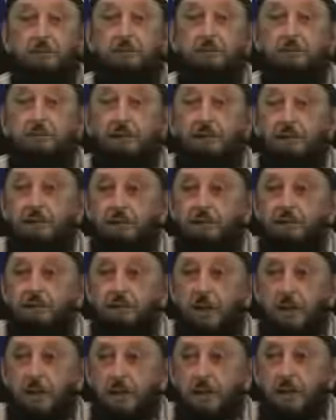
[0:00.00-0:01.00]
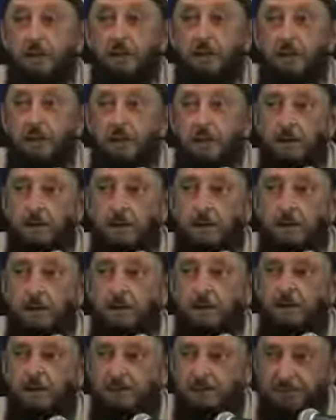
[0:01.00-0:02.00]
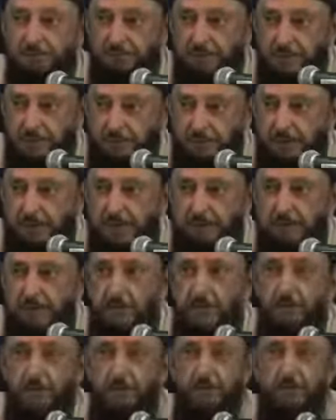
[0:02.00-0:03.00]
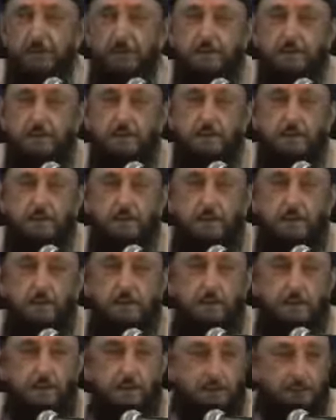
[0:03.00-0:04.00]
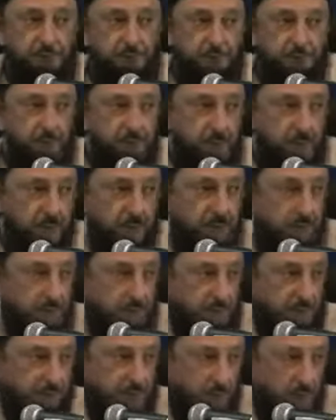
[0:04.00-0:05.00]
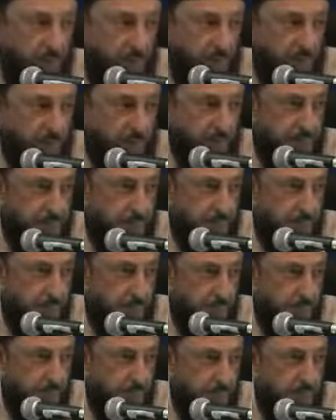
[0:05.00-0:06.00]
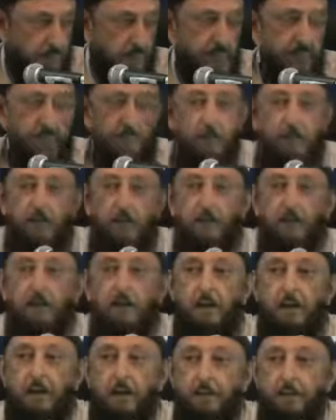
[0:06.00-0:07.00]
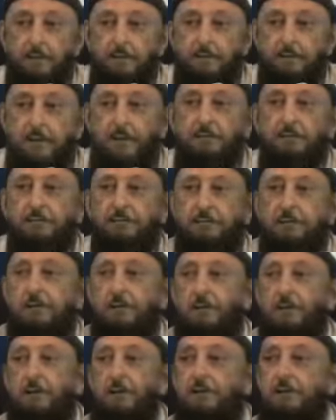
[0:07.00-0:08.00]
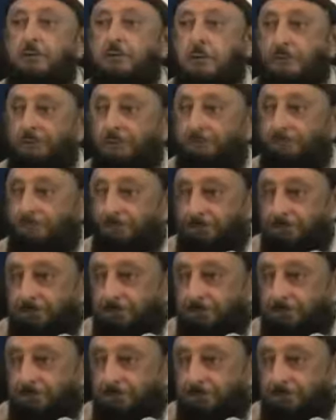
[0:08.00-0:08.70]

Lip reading: the result of my study of Islamic eschatology, I have come to the conclusion